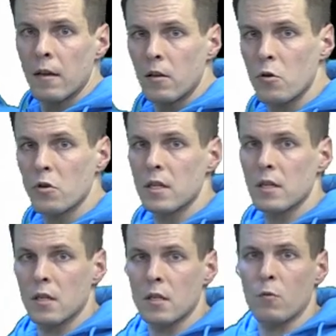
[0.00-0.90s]
uses
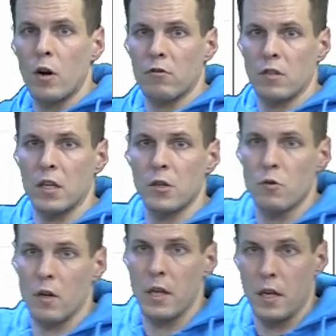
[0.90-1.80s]
the squared
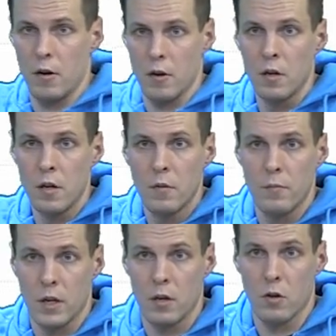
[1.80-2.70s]
residual here
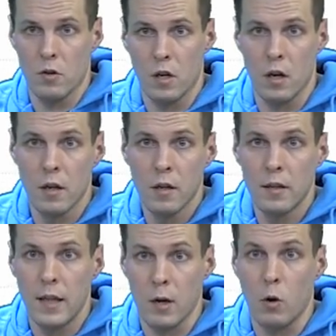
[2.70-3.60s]
because
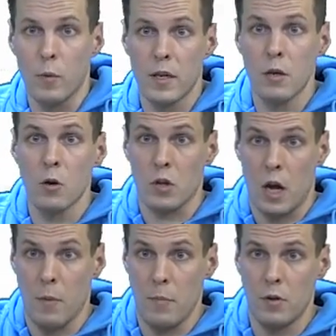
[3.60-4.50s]
that always goes
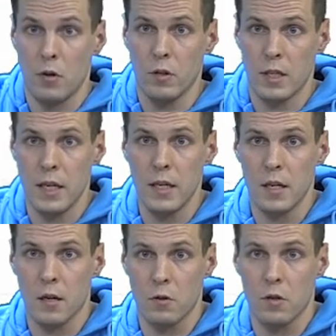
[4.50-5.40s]
up, so it's
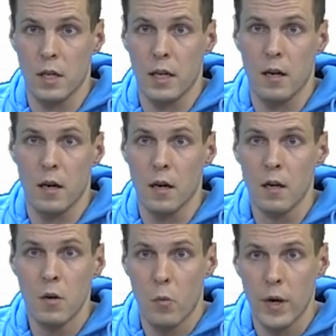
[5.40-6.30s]
easier to see
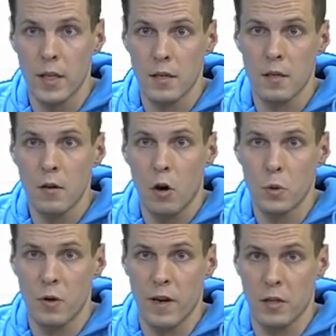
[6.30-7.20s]
which
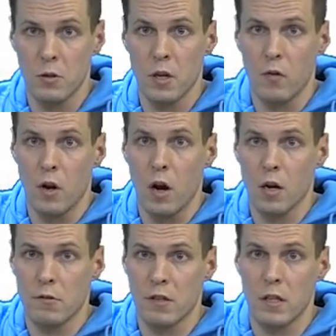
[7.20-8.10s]
observations have
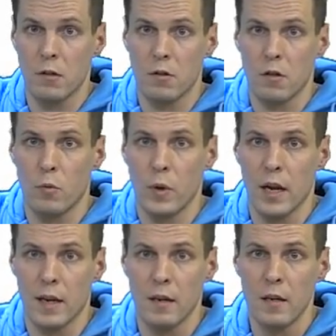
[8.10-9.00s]
large residuals. So
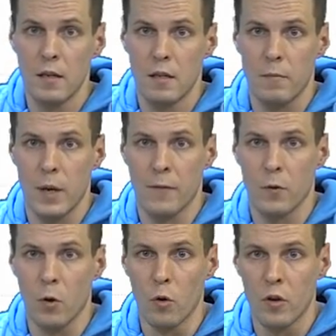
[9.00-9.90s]
we have
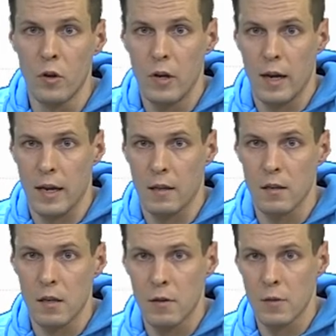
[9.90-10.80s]
to look at
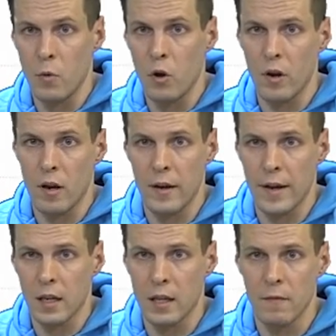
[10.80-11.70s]
small
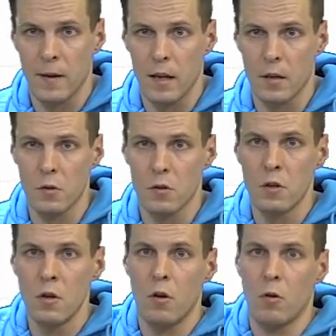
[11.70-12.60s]
negative values
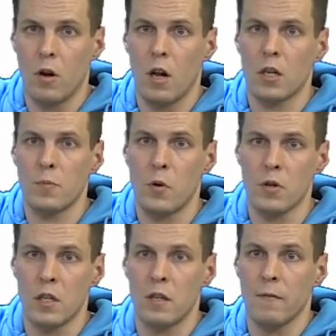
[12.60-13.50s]
or large
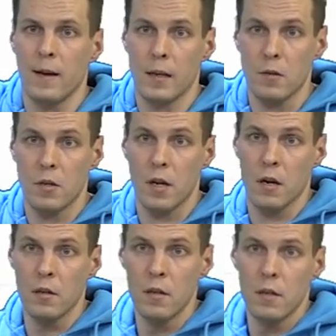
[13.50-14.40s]
positive values
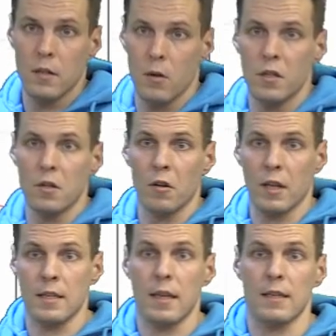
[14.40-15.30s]
here. So it's not
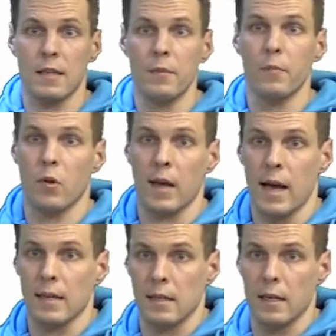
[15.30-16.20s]
as simple
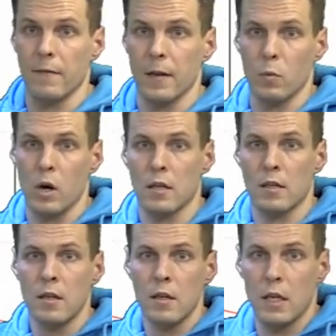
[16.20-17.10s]
as
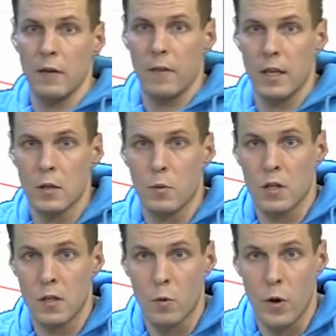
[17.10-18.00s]
if this
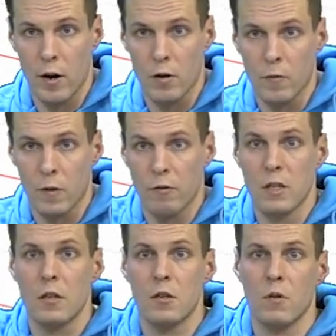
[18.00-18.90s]
was square of the
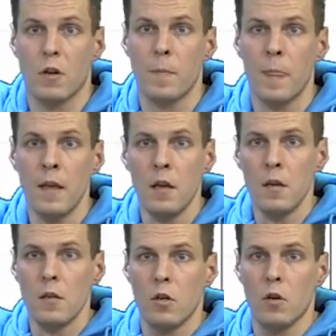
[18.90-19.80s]
residual.
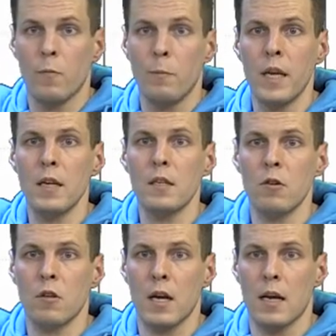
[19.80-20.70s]
So
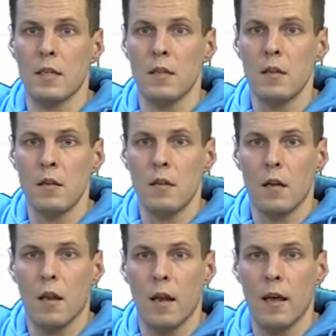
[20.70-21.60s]
minister has
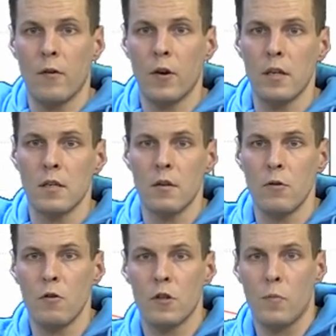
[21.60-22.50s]
leverage,
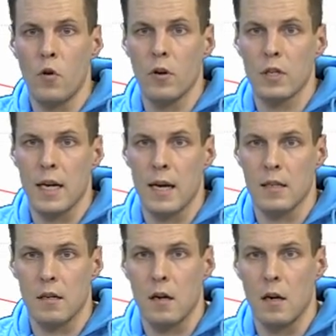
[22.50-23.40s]
newsboys
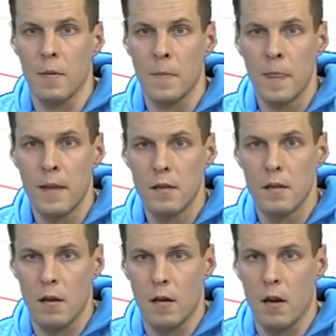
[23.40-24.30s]
has
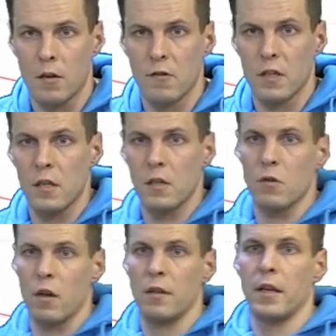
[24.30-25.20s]
a large
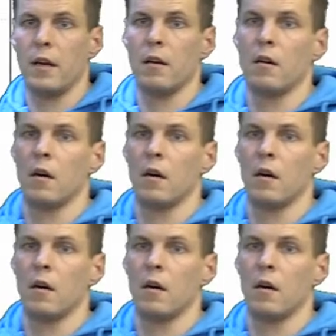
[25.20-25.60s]
residual, and then